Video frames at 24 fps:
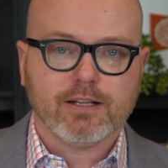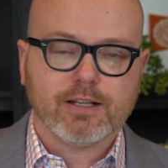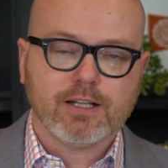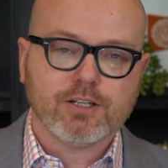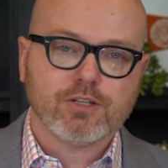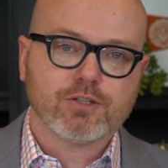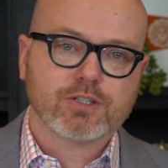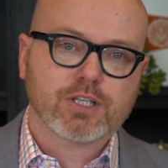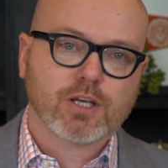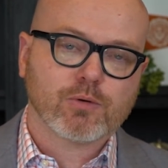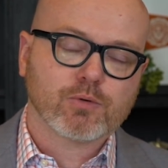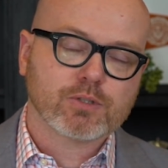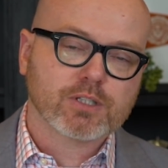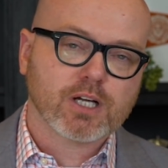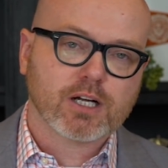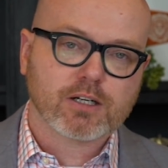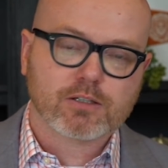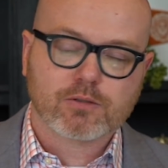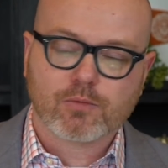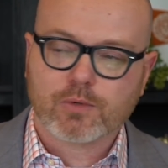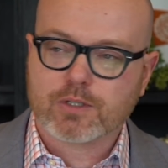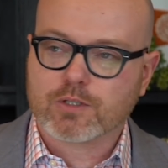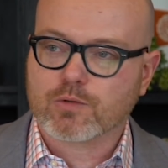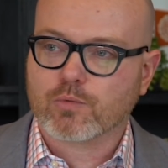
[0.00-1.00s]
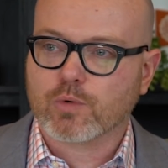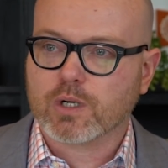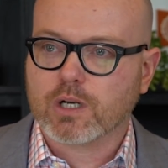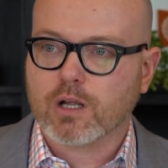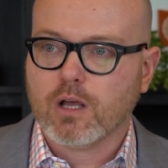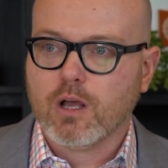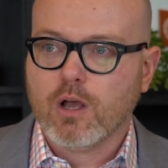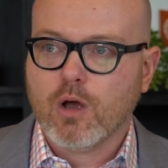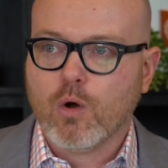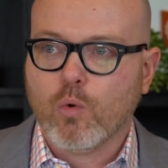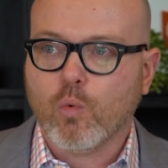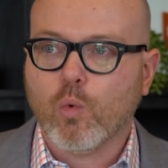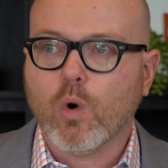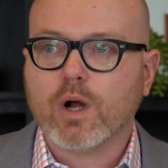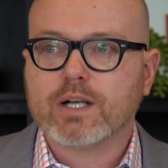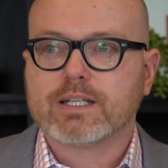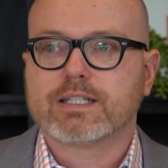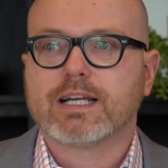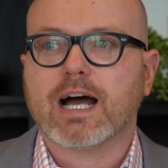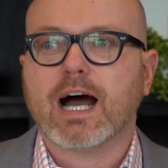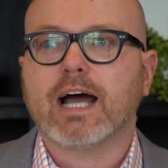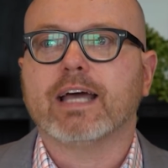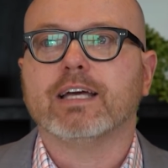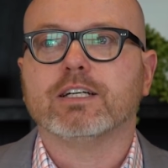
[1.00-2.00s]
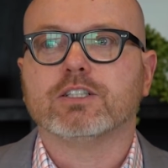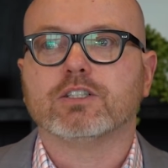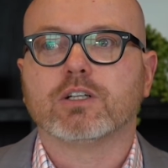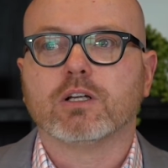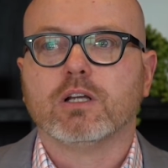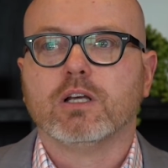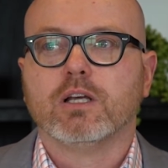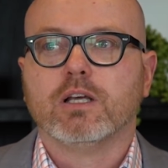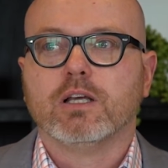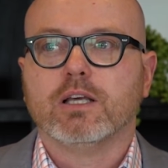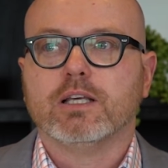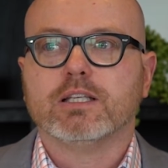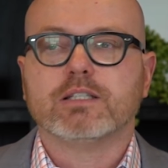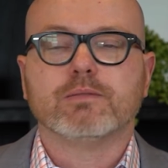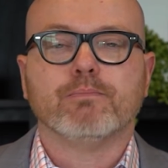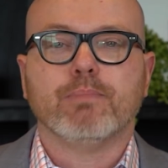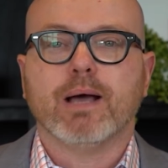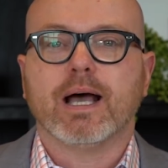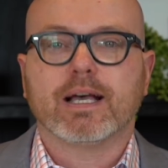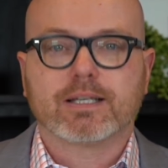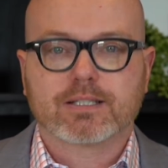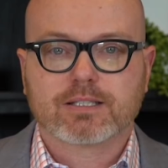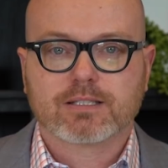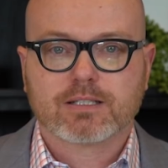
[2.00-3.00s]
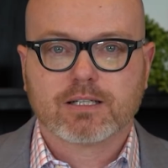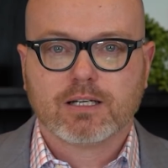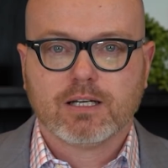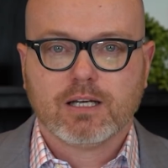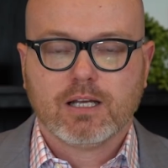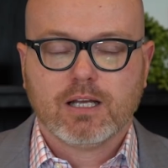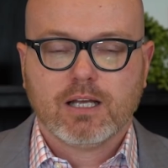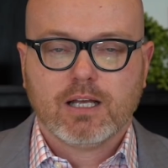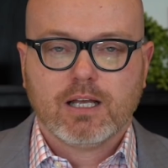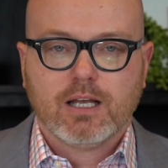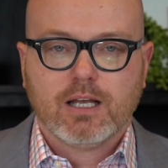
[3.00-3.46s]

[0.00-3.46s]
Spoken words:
And then you say, well, Dr. Wenzel, what diet is best?